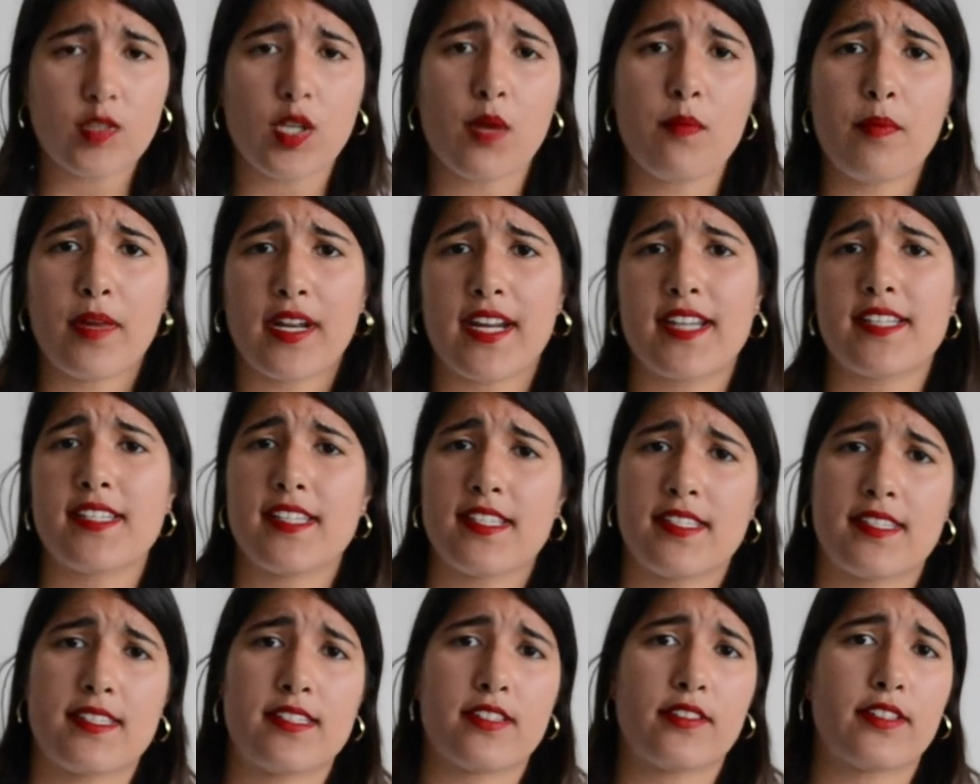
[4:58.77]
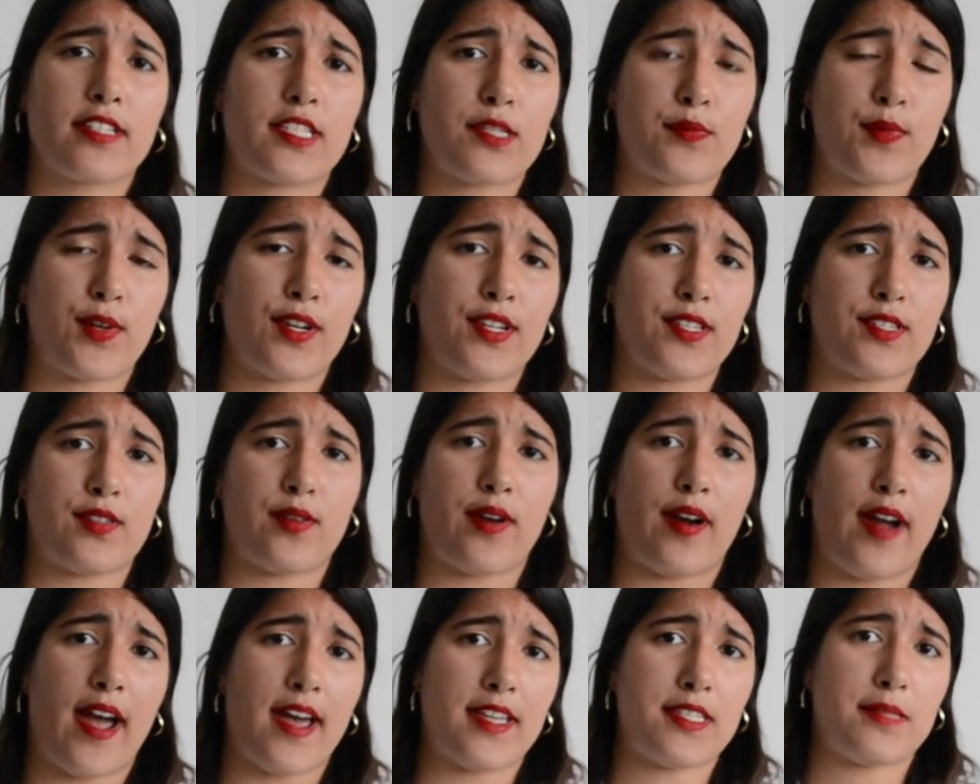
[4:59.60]
But I did still experience
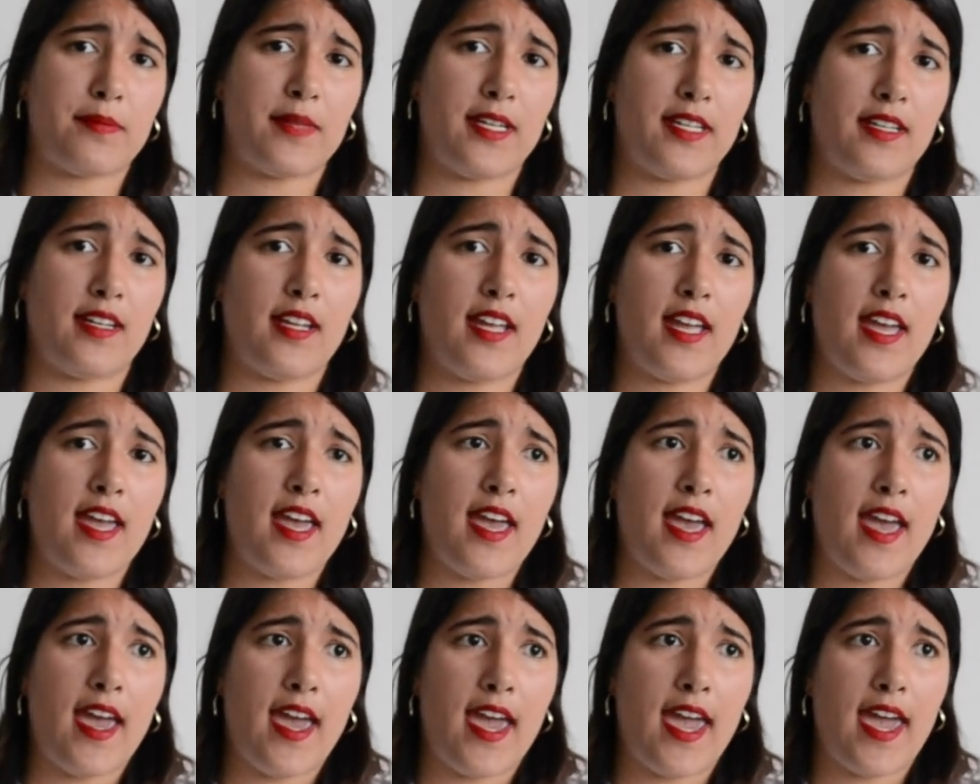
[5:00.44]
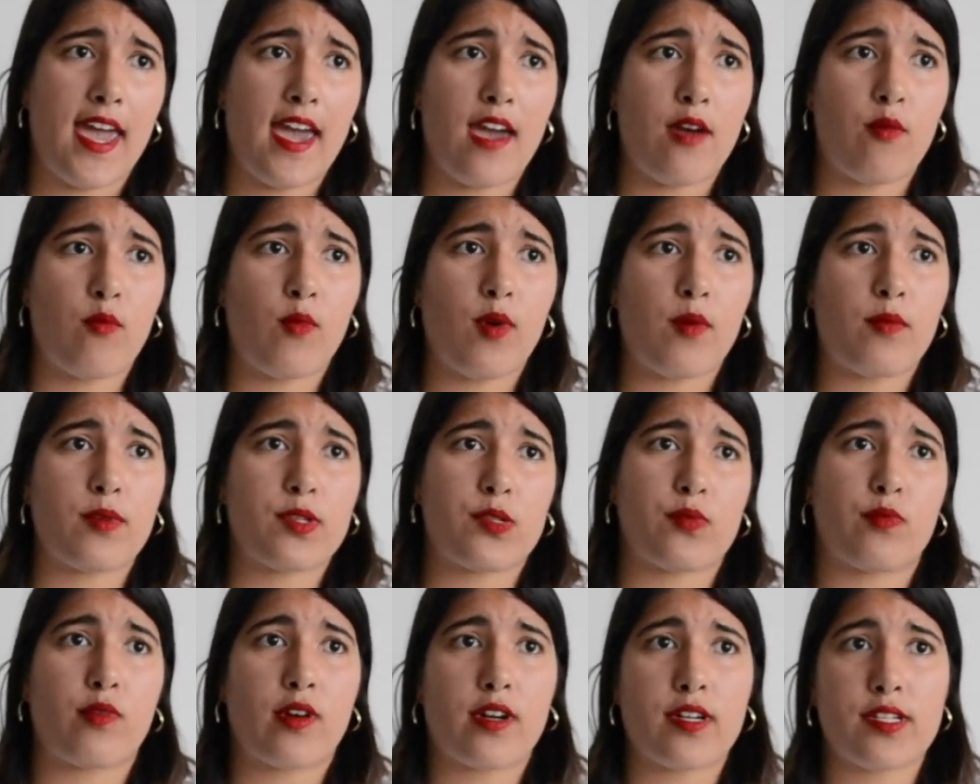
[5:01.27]
harassment, And what
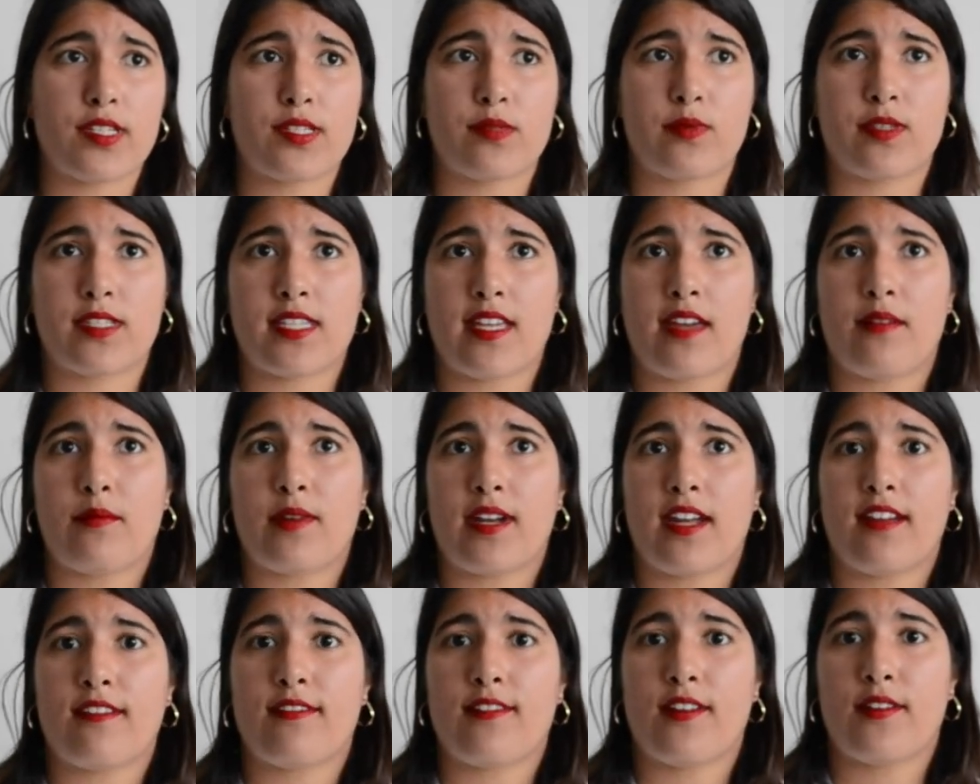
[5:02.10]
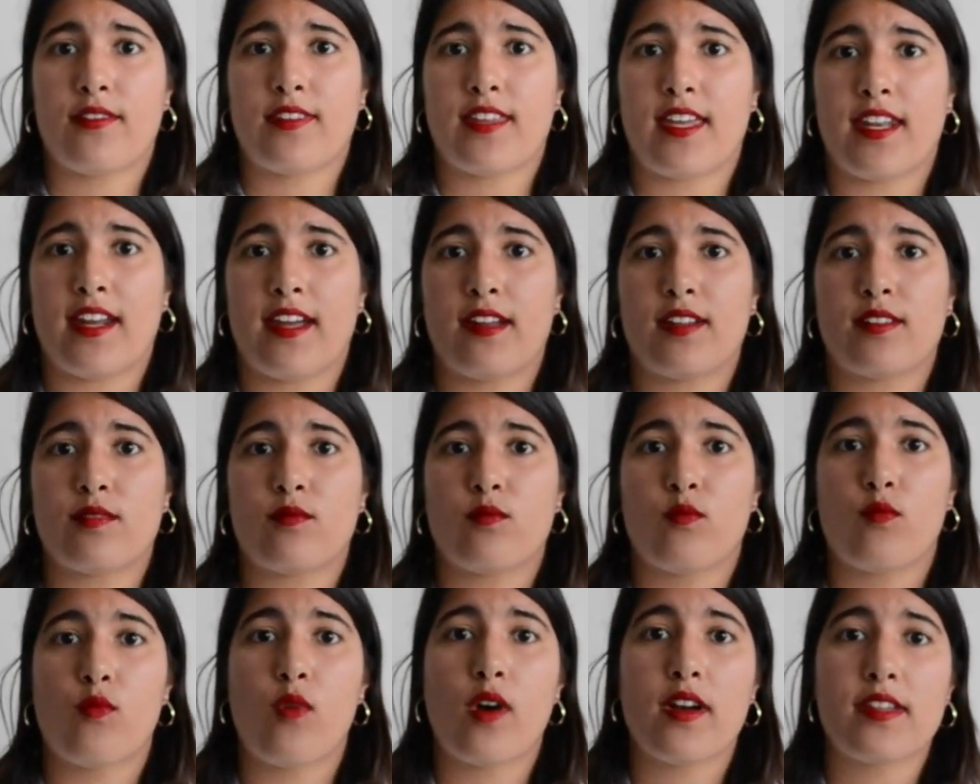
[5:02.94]
was worse was that when I felt that I
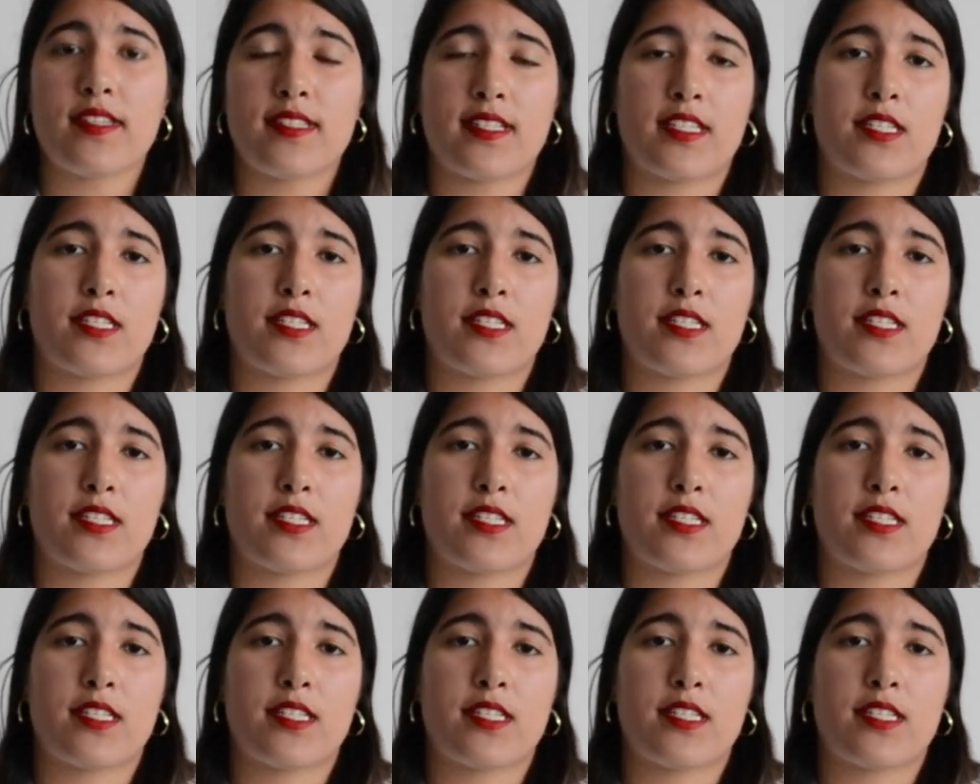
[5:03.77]
was